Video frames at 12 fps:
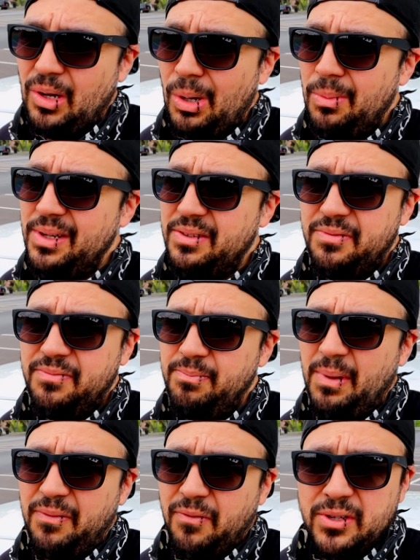all my
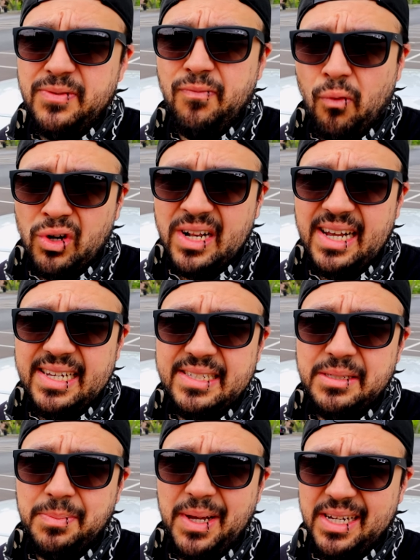my first four
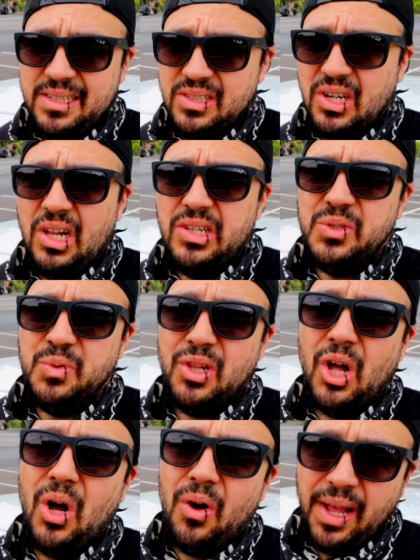classes back into college with
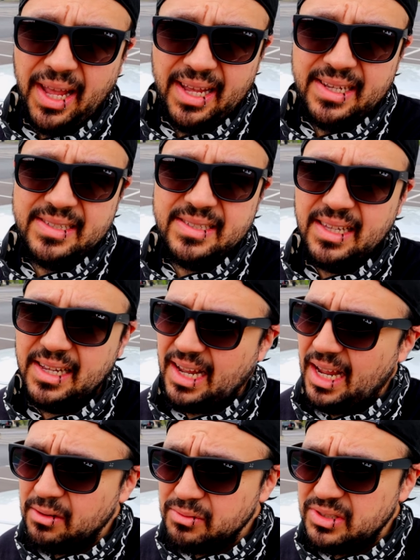all A's. Like
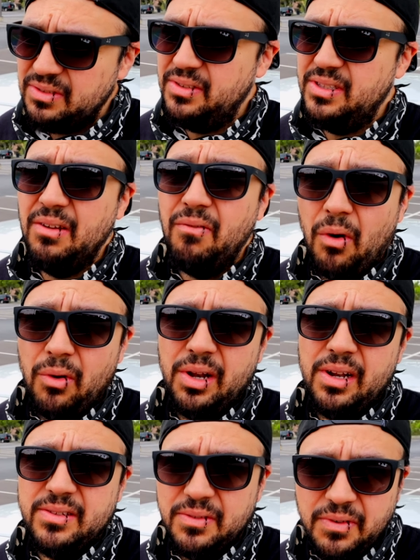I was
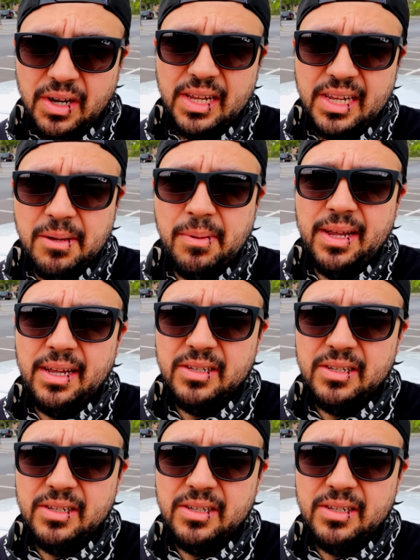devoted to fucking get my